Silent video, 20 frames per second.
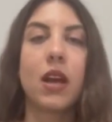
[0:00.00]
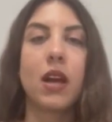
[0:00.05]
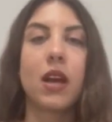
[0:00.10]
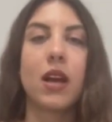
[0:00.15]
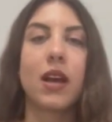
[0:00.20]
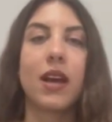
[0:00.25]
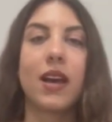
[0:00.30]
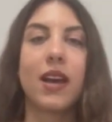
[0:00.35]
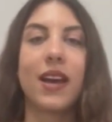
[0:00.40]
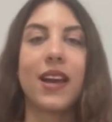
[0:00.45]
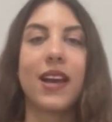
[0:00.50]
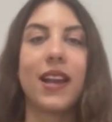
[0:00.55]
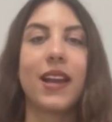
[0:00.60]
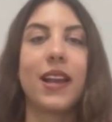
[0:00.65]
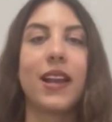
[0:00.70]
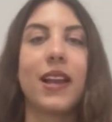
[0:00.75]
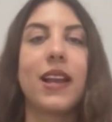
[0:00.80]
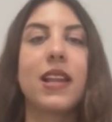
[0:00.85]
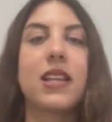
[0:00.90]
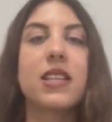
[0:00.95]

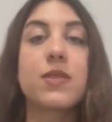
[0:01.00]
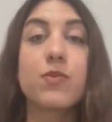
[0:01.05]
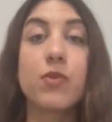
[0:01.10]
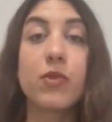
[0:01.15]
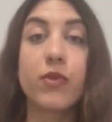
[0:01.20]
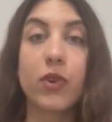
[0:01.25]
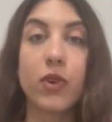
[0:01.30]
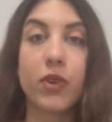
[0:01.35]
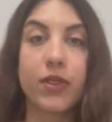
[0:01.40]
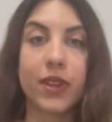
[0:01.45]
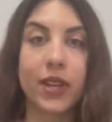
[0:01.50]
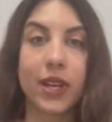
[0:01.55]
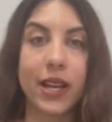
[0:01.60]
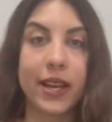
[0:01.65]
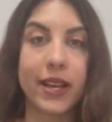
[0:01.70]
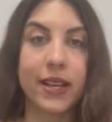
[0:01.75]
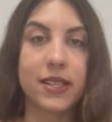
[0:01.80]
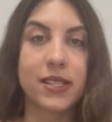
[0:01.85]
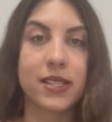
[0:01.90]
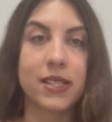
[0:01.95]
Let's move on the
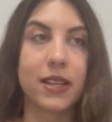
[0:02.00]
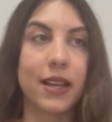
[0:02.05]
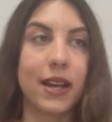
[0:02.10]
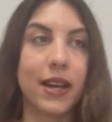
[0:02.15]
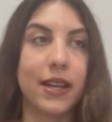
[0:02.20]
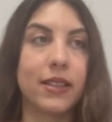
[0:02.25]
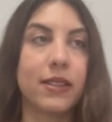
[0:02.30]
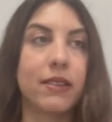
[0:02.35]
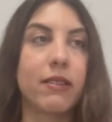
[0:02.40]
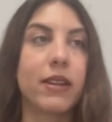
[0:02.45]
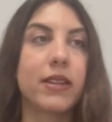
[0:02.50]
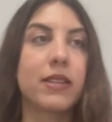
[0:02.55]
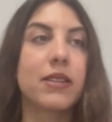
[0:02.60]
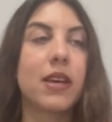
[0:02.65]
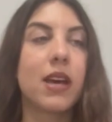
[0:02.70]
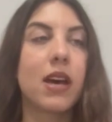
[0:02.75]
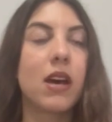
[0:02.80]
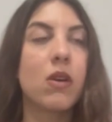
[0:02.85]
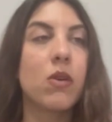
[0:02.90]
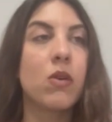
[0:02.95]
next slide right
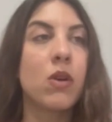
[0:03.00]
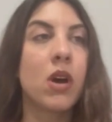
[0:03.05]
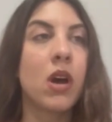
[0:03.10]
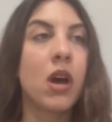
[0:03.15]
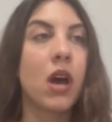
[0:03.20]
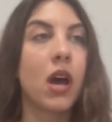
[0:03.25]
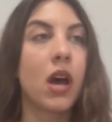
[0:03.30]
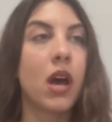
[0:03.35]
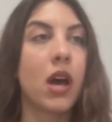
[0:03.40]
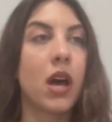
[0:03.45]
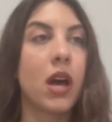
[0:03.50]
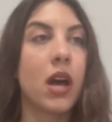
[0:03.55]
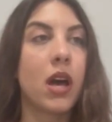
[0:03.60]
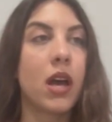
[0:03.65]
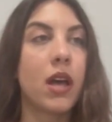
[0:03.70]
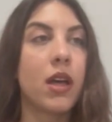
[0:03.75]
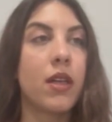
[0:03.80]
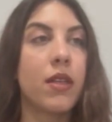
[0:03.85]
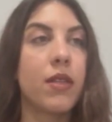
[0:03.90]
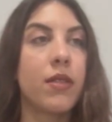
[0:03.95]
now,
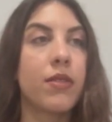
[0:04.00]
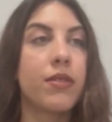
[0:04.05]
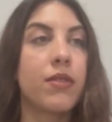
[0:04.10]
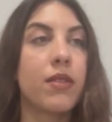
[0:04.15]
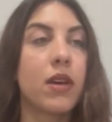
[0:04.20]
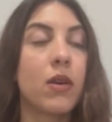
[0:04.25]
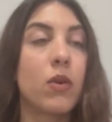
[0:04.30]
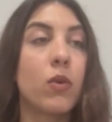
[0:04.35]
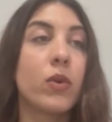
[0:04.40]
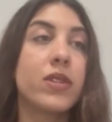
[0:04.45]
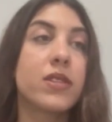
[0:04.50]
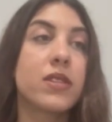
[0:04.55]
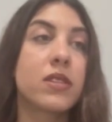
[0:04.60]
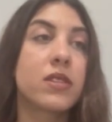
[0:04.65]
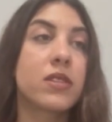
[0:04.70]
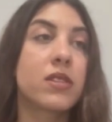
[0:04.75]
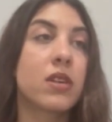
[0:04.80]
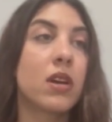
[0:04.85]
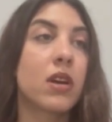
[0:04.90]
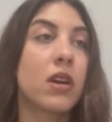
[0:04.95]
and which
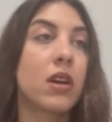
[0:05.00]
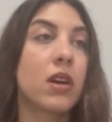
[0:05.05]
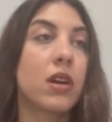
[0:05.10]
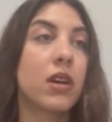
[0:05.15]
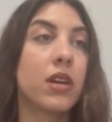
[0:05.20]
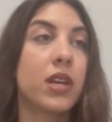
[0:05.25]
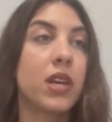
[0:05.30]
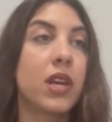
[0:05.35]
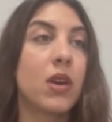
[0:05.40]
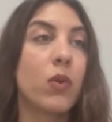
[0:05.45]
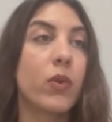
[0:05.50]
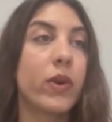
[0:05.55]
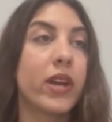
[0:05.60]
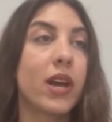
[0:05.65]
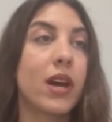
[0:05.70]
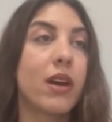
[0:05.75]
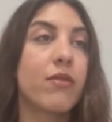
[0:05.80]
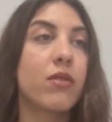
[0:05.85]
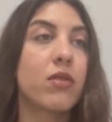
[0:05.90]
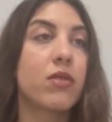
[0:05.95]
is here we
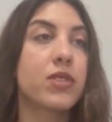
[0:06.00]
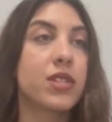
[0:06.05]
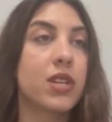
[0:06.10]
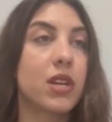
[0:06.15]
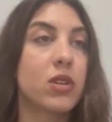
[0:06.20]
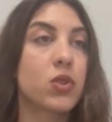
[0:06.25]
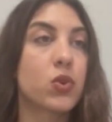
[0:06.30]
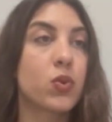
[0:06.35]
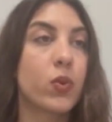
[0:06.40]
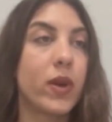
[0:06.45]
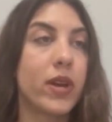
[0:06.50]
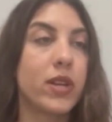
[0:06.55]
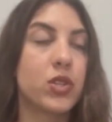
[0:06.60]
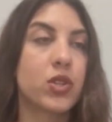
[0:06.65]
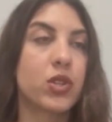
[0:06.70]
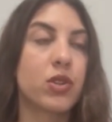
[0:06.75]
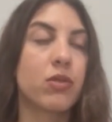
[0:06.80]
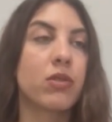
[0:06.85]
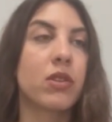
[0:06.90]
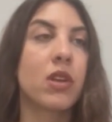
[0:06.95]
have the research
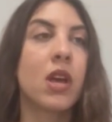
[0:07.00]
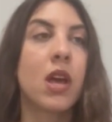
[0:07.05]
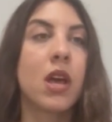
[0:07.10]
question.